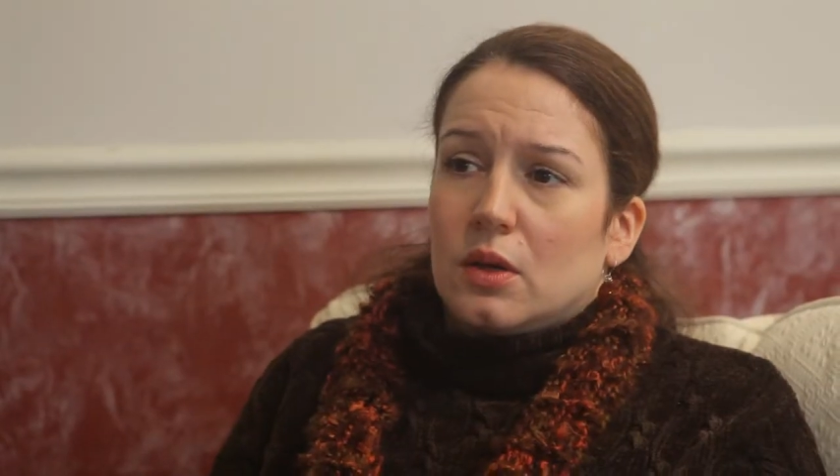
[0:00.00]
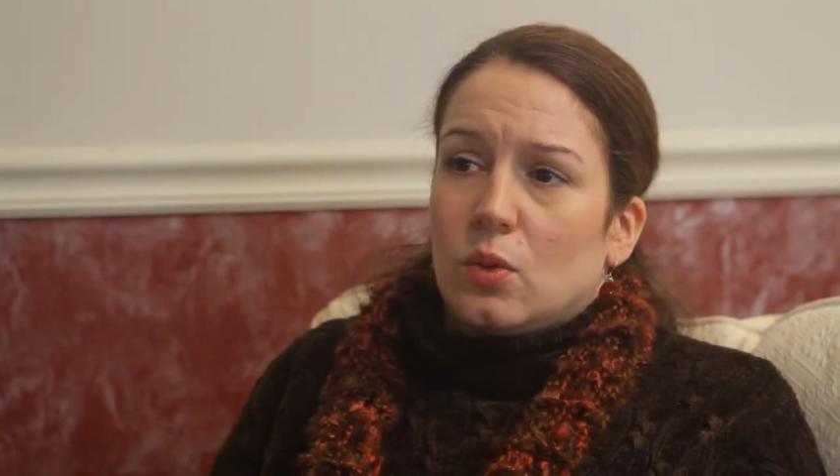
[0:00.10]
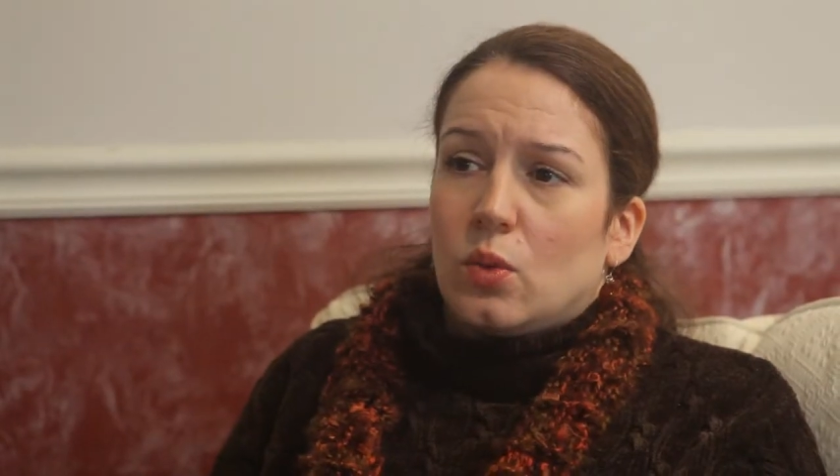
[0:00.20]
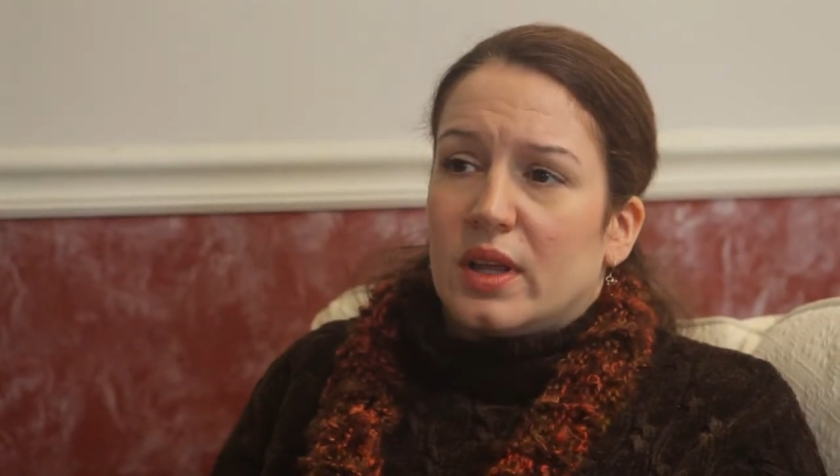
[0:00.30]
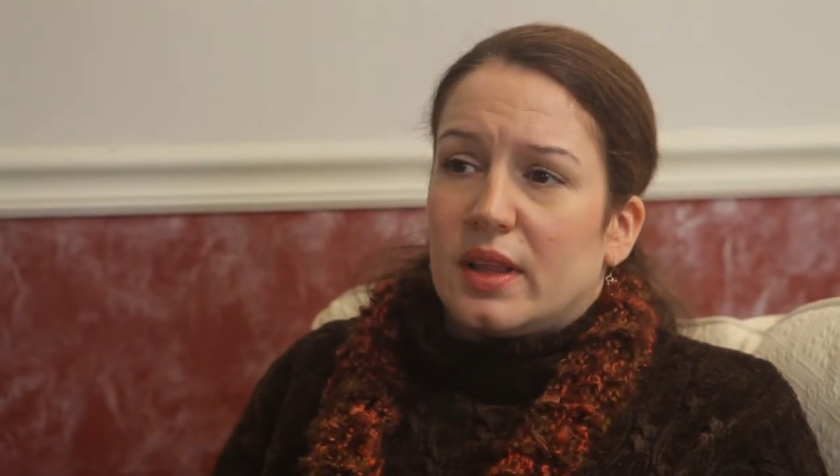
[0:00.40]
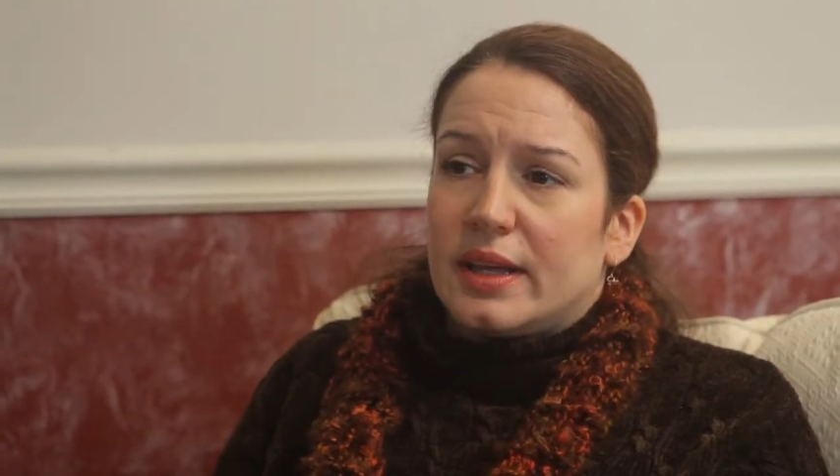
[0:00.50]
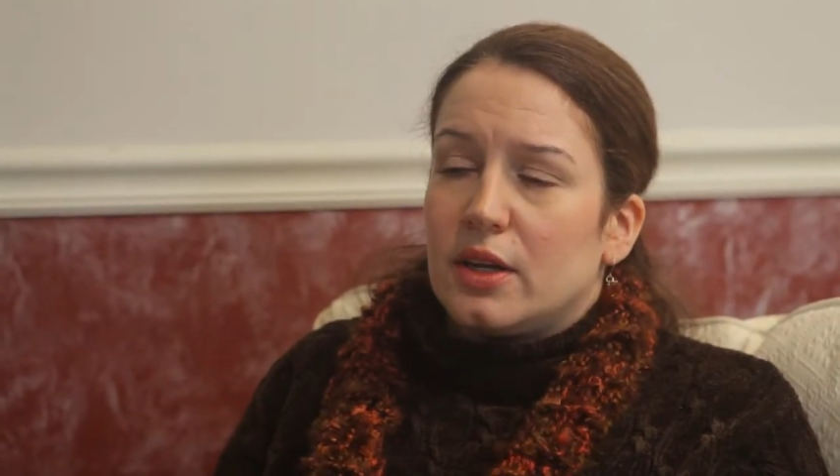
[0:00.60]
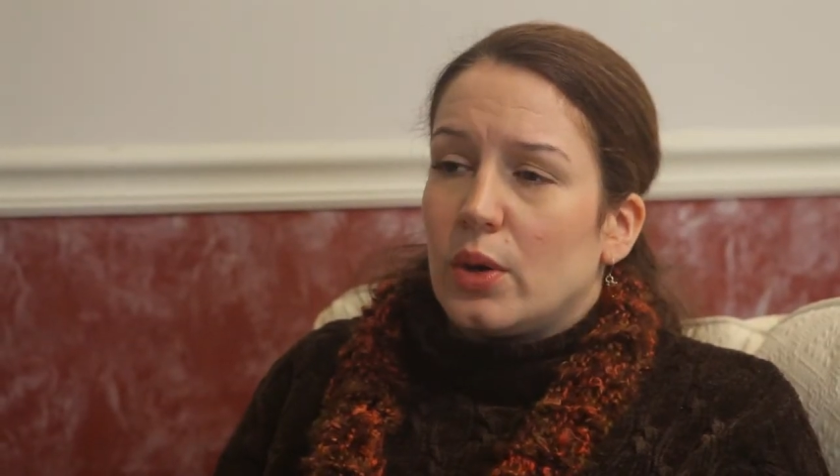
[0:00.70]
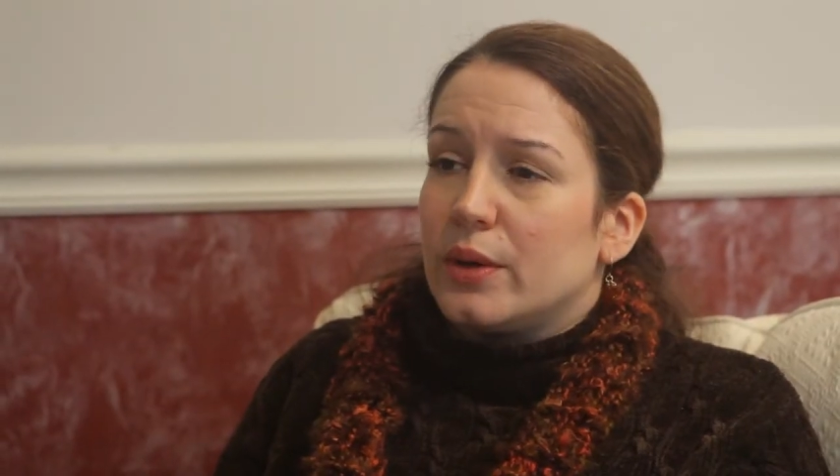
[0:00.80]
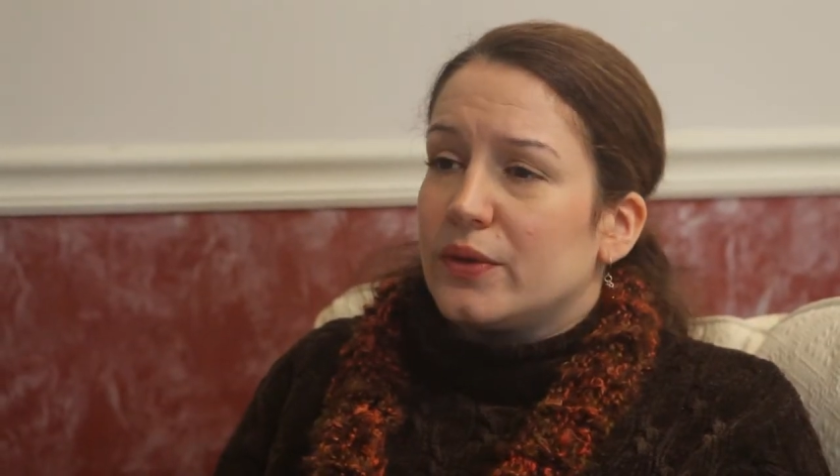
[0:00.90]
Well, I
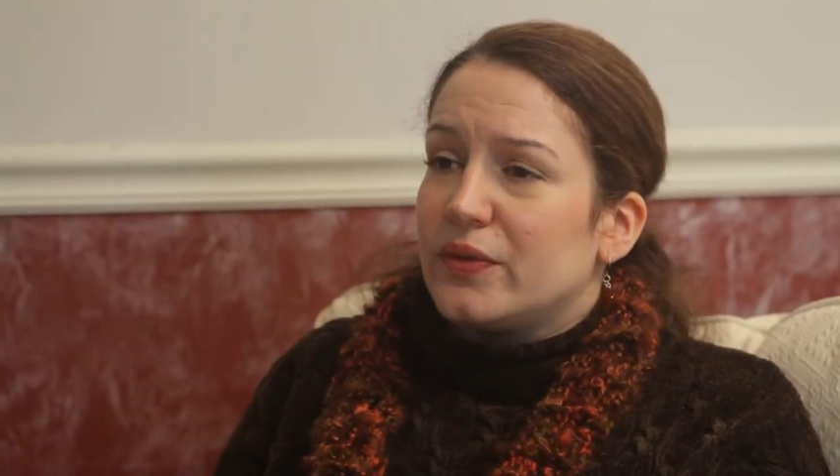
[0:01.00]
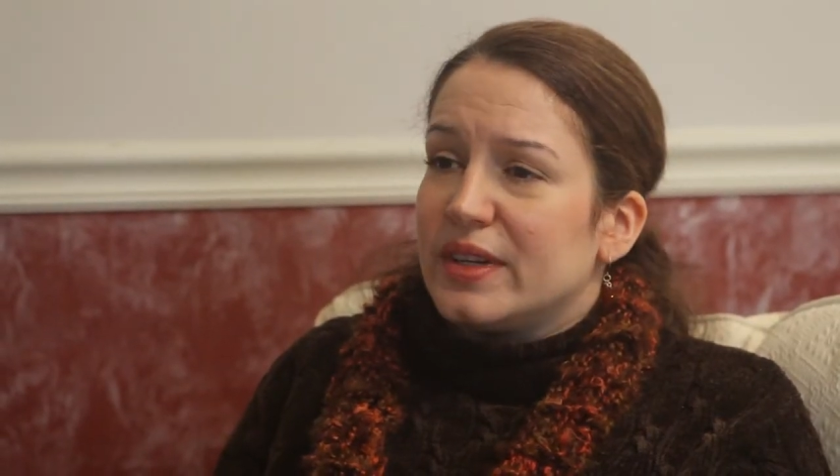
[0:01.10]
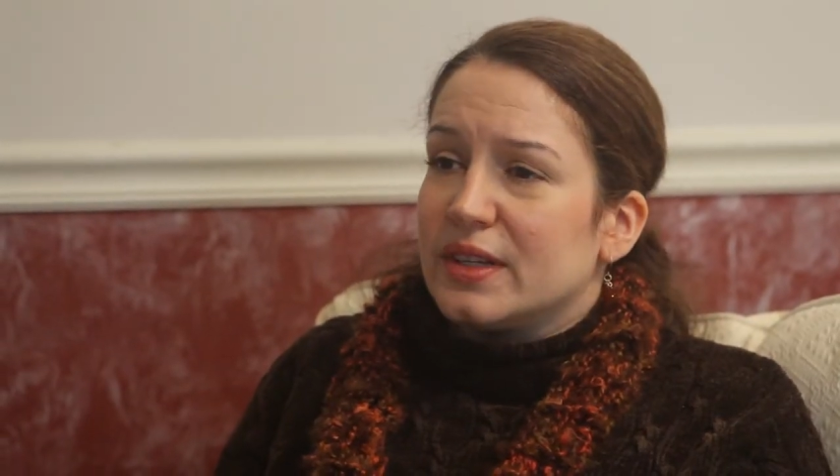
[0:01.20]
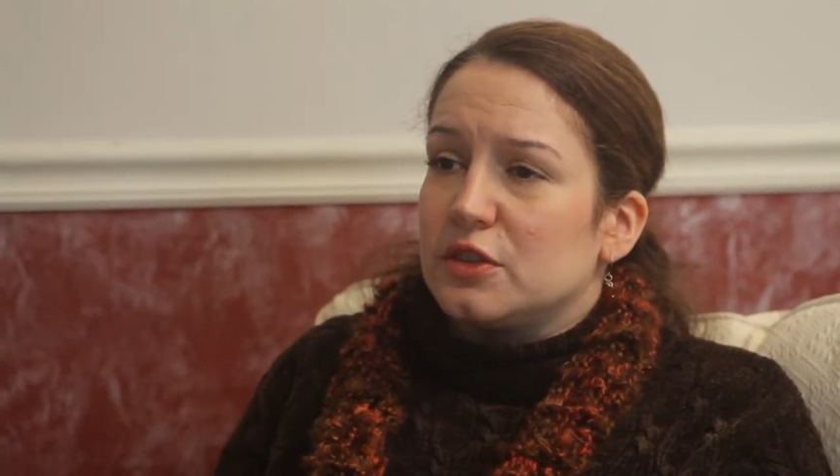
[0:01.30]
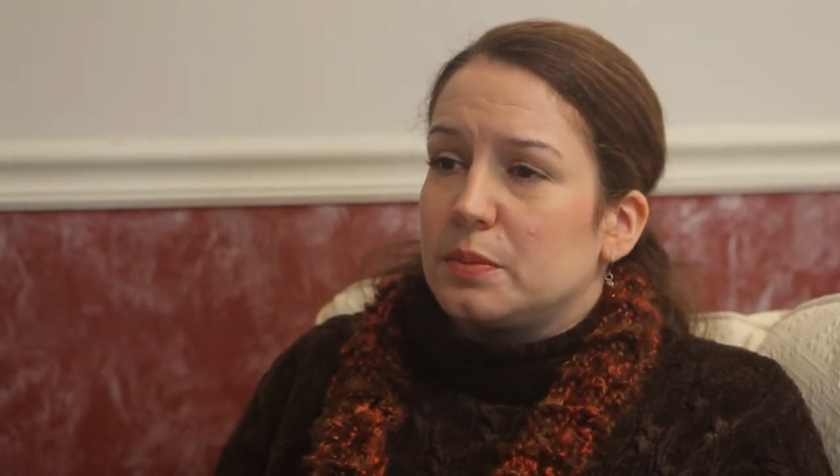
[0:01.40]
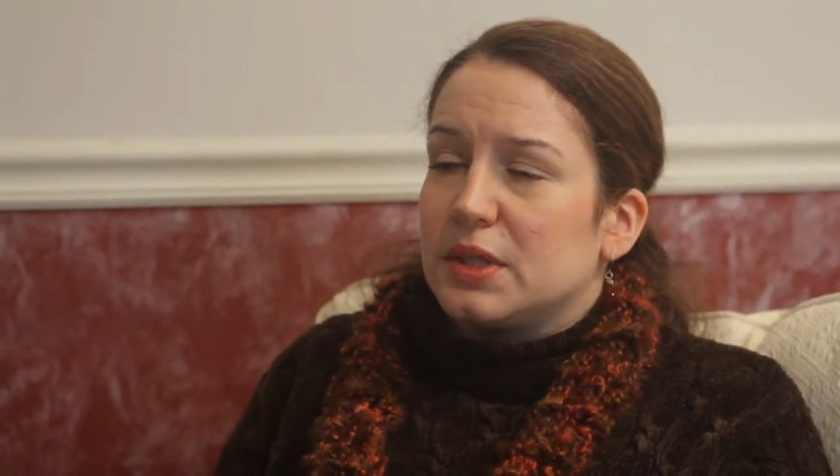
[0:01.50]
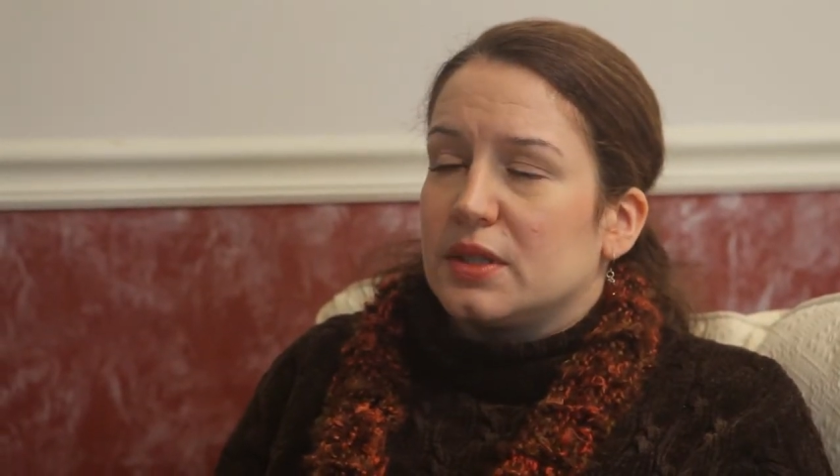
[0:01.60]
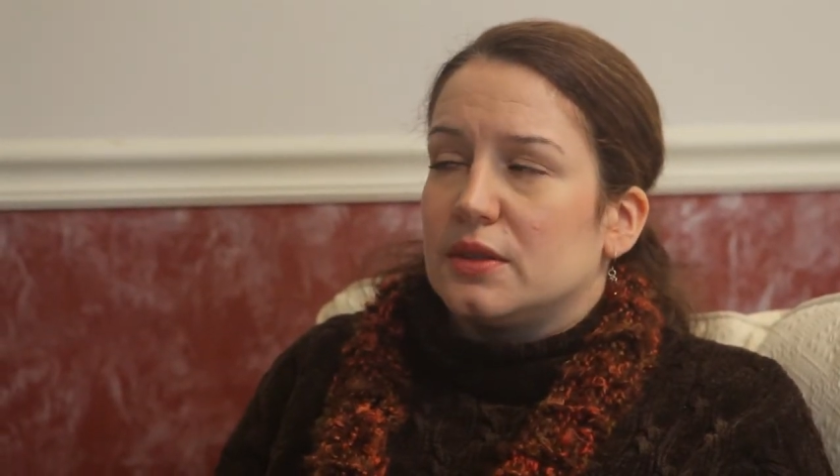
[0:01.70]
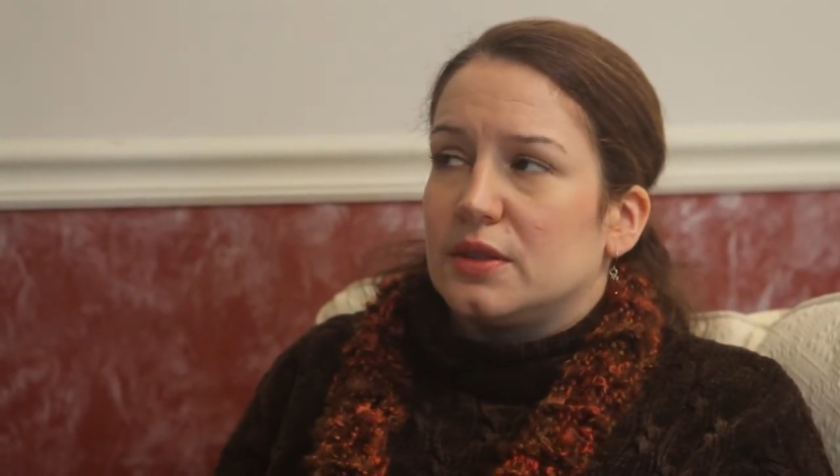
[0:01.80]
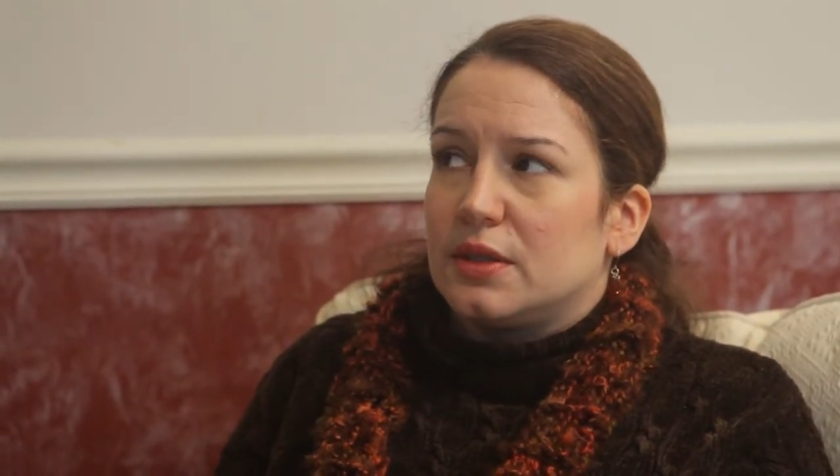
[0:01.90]
know how it feels
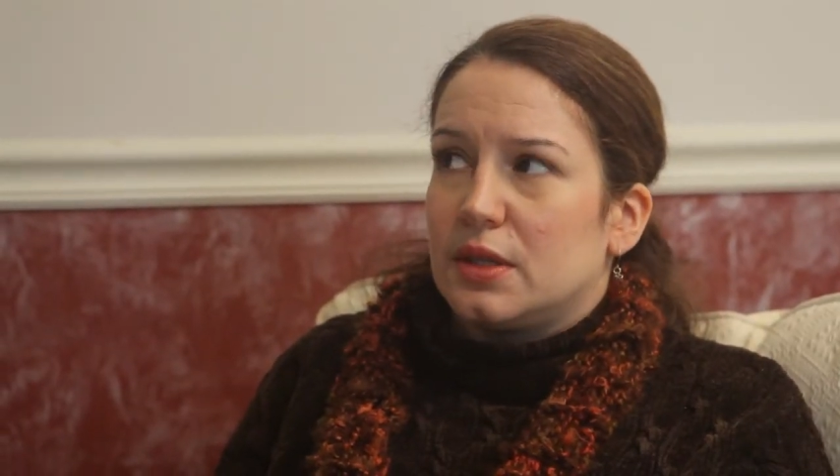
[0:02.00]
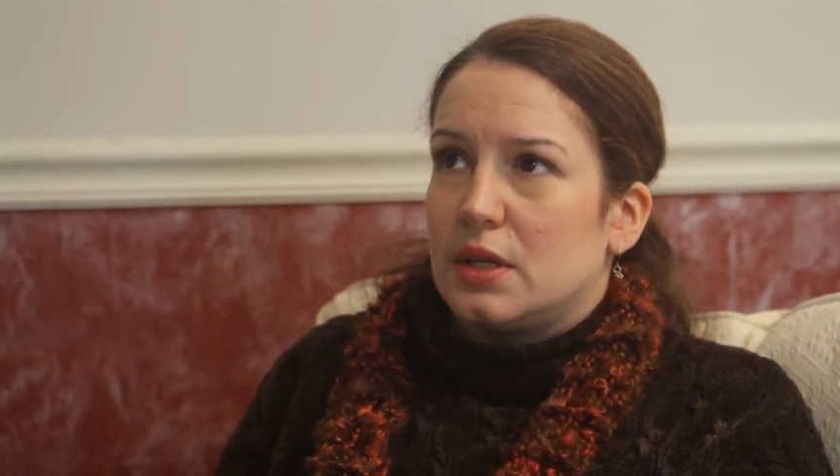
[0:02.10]
because